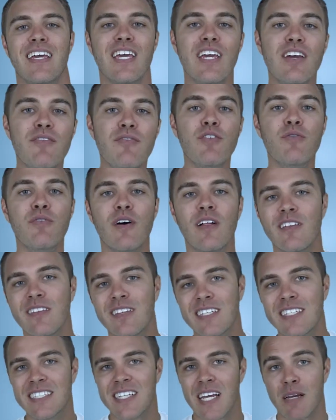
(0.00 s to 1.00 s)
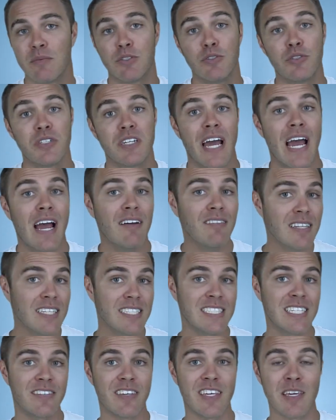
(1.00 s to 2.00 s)
If you follow these steps, you should have a
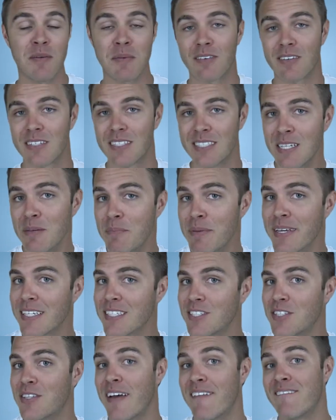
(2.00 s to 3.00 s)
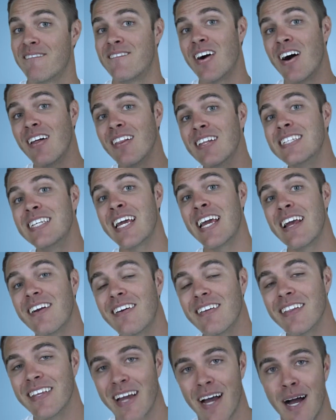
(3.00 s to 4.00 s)
list of email recipients that
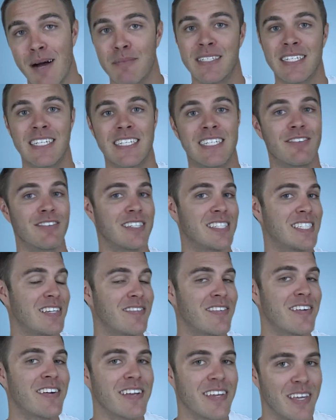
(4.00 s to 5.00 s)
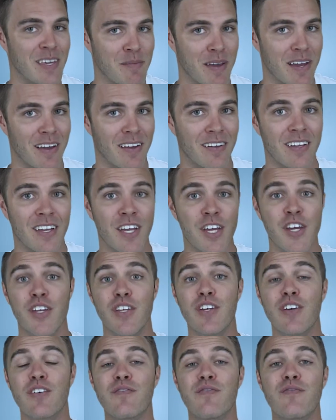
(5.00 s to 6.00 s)
voluntarily opted in to receive your email.
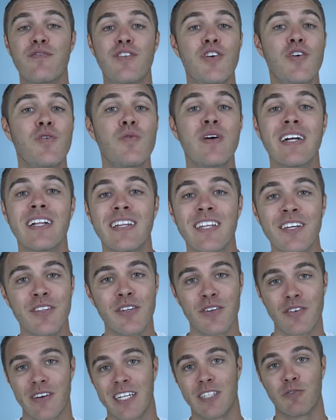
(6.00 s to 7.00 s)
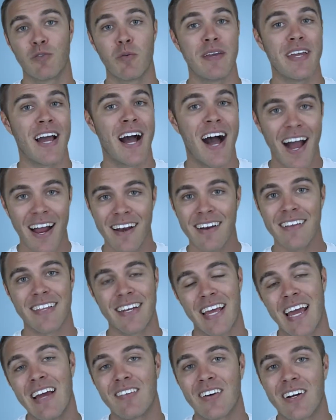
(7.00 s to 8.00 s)
Your view and click-through rates will be higher
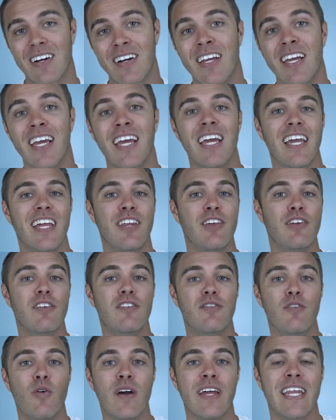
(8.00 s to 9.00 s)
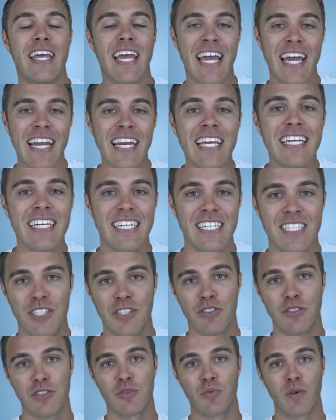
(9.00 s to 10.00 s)
than ever, and you'll avoid any
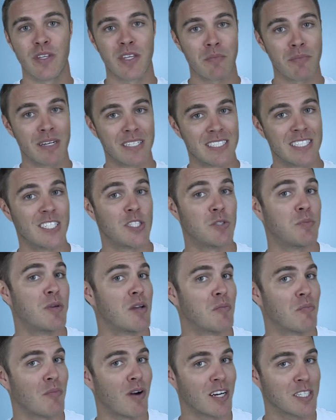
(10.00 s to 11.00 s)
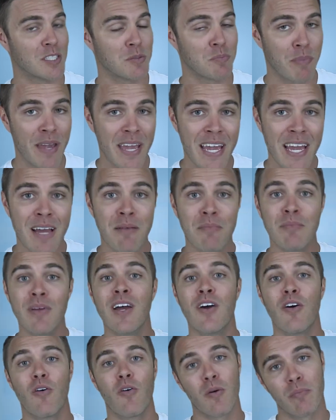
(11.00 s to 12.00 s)
issues with your messages being marked
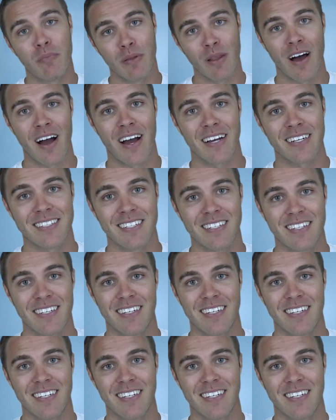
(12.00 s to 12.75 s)
spam or blocked.